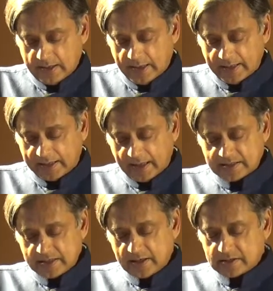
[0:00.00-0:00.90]
In any
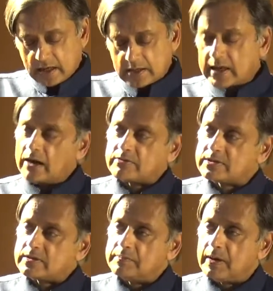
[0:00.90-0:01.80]
case, there is little doubt
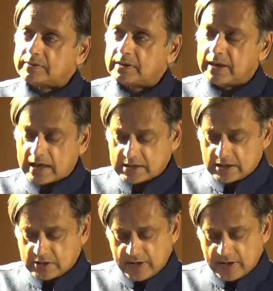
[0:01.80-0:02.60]
about the national